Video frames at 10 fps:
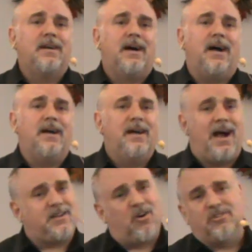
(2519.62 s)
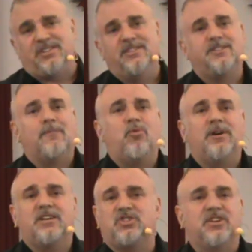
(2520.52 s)
Uh, I cursed at
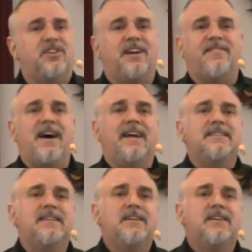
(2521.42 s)
someone. I shouldn't have done that.